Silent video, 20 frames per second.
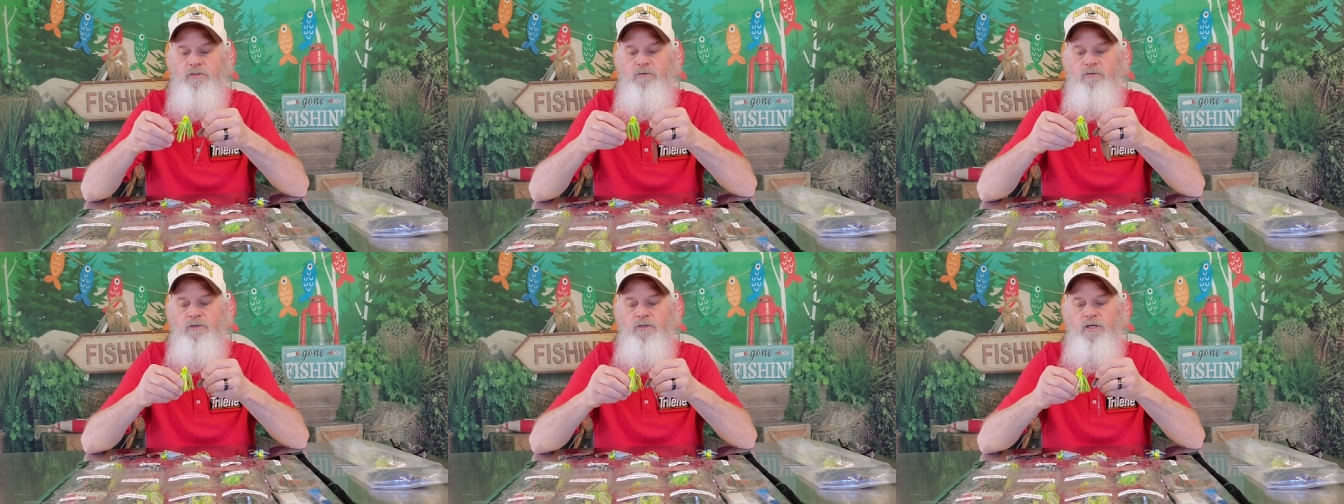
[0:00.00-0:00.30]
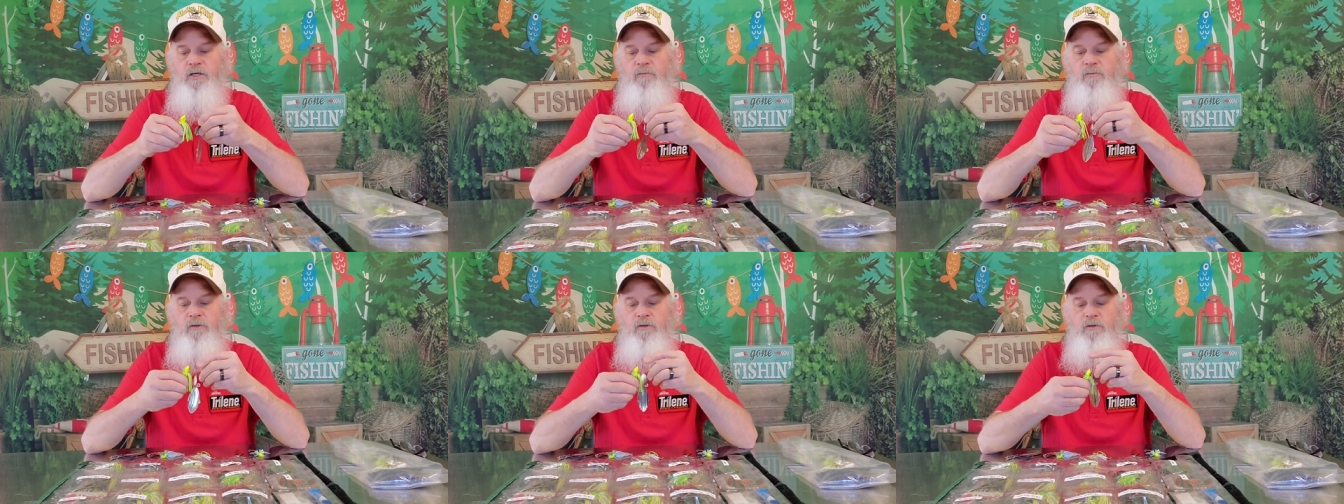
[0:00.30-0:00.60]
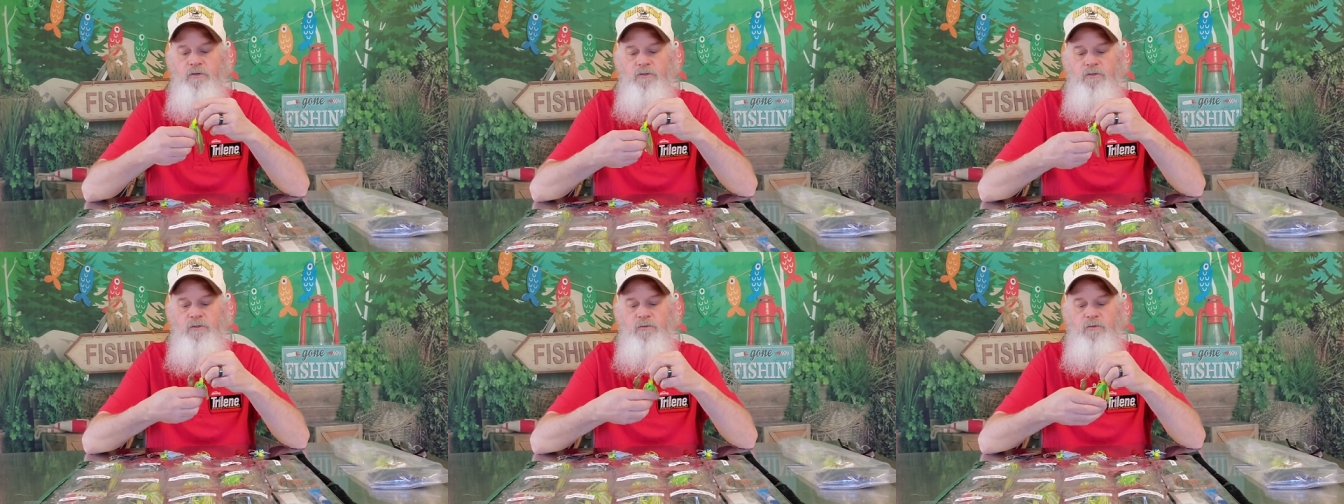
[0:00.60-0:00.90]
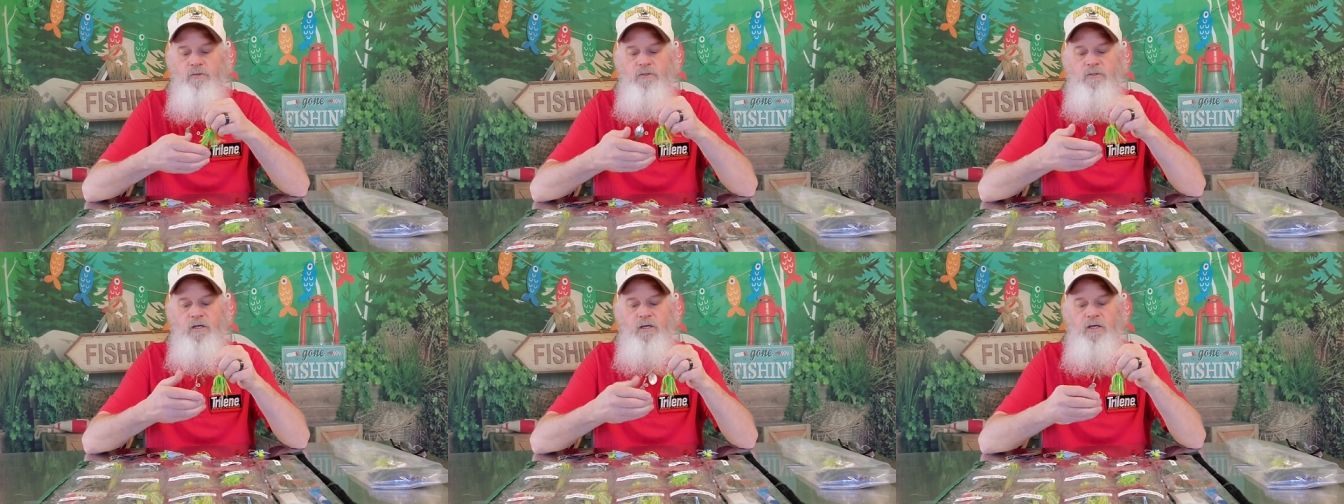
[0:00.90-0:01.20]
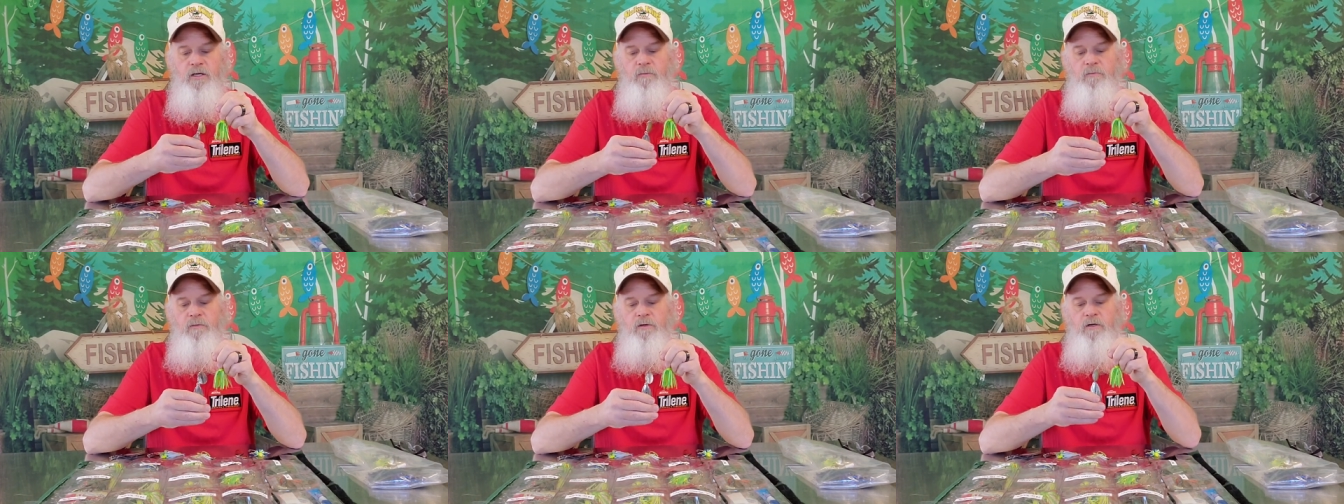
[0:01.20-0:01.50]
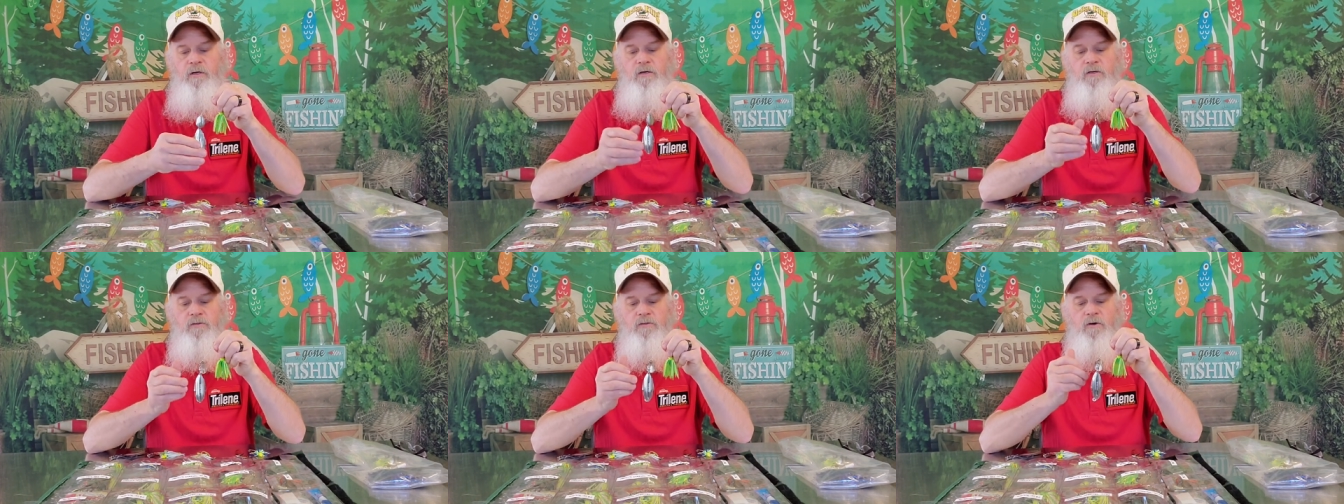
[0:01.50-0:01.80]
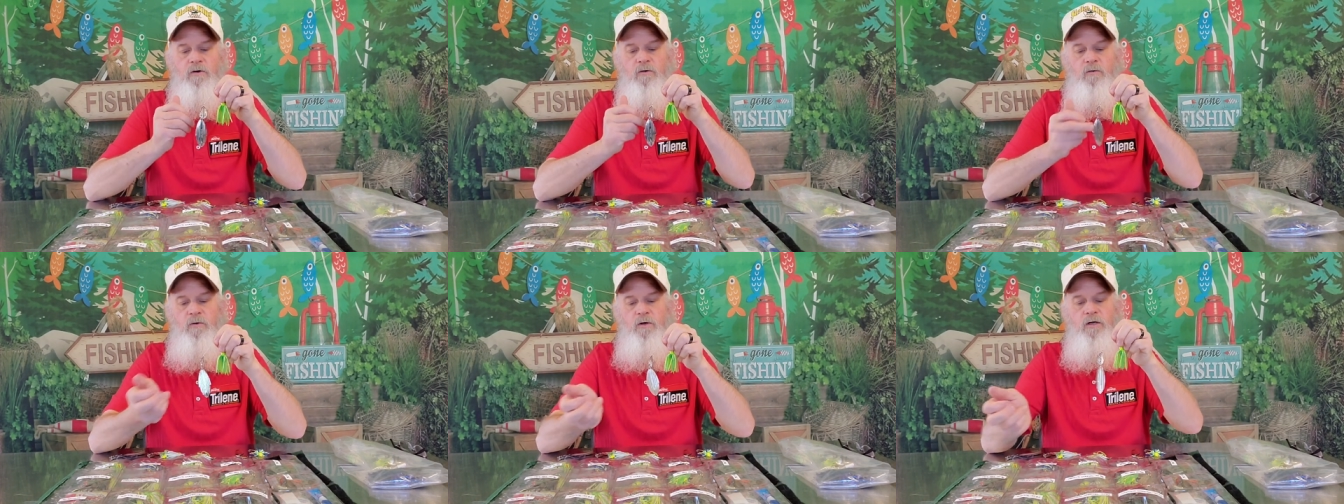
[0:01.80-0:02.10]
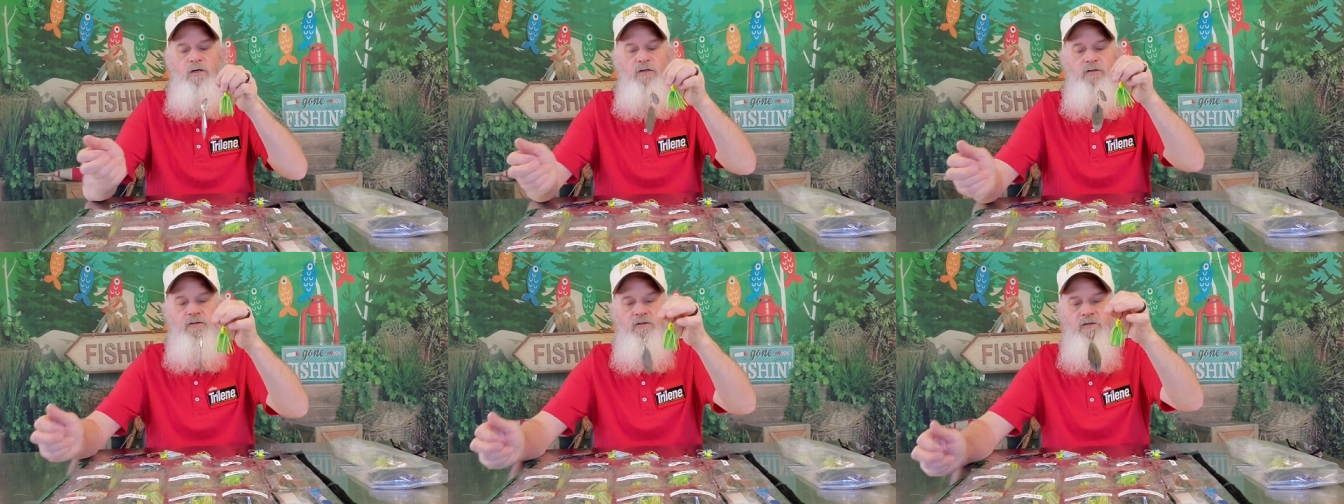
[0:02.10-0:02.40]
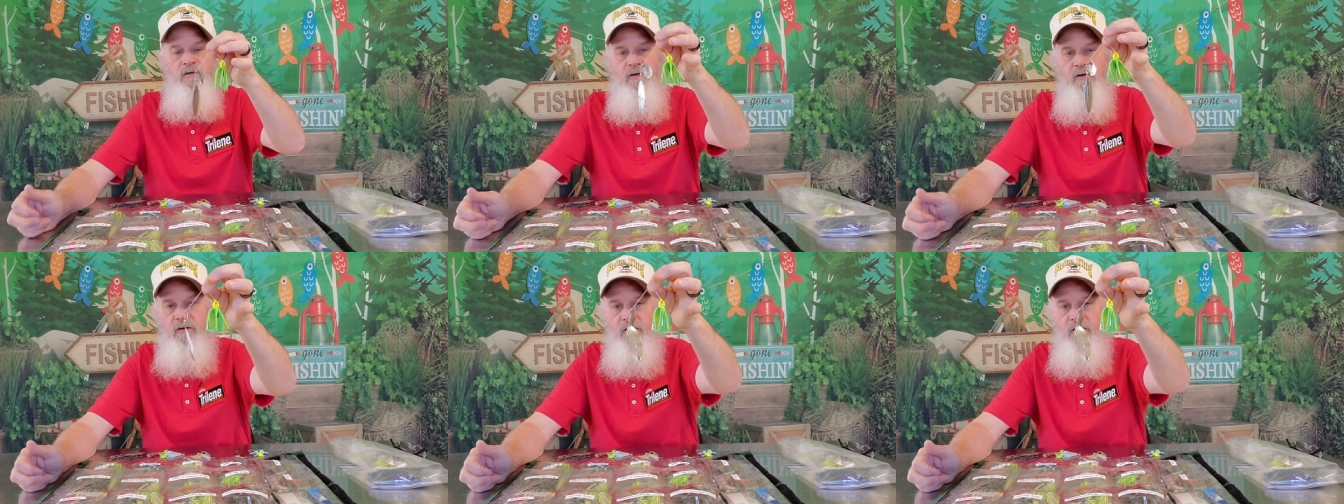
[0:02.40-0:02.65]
you and keep in Yeshua's name. And as always,